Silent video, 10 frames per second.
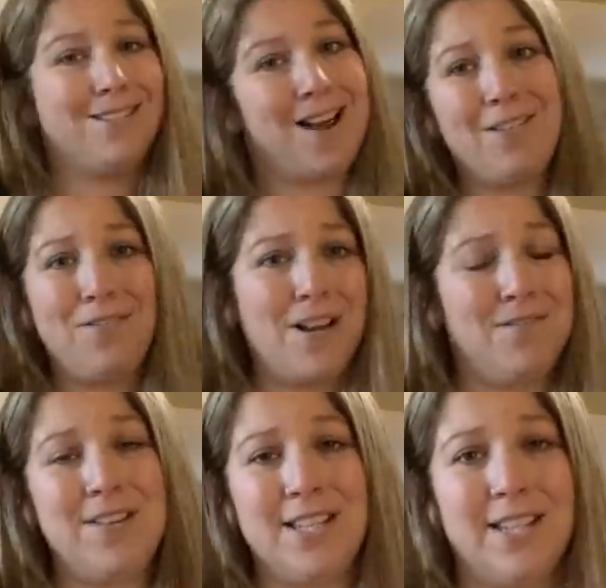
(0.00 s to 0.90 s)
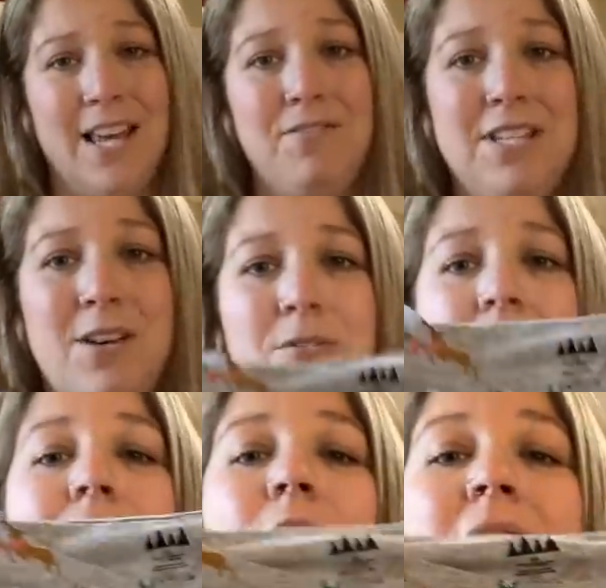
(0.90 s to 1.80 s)
is not fun feeling left out.
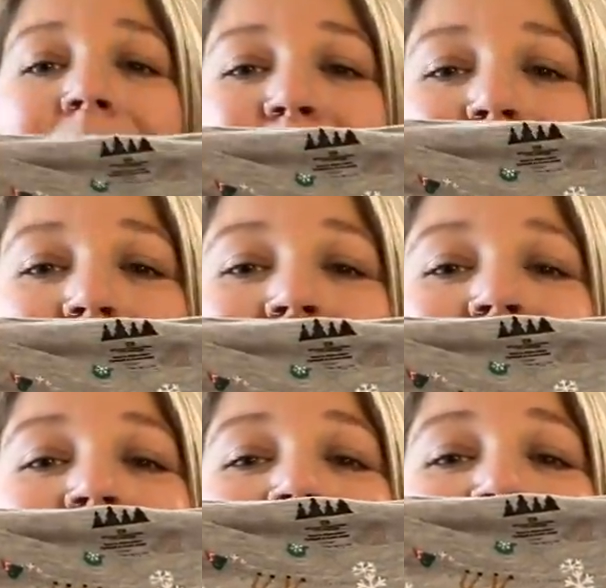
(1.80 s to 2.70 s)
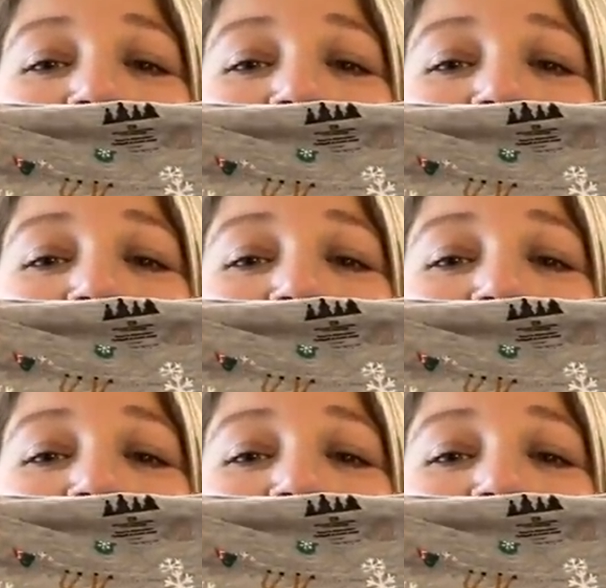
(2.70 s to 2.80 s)
Okay, so this is the